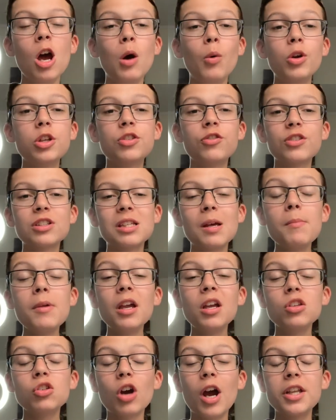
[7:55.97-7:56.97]
which for something
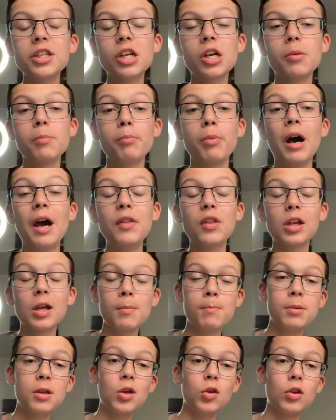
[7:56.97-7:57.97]
trying to combine the
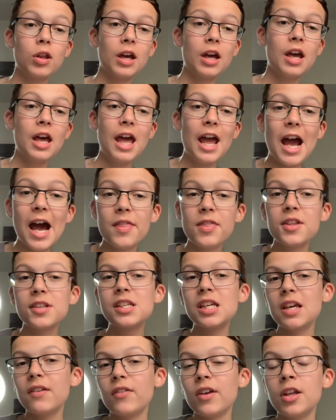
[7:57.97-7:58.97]
computer and the
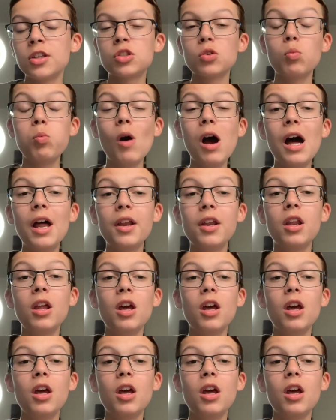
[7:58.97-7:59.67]
TV into one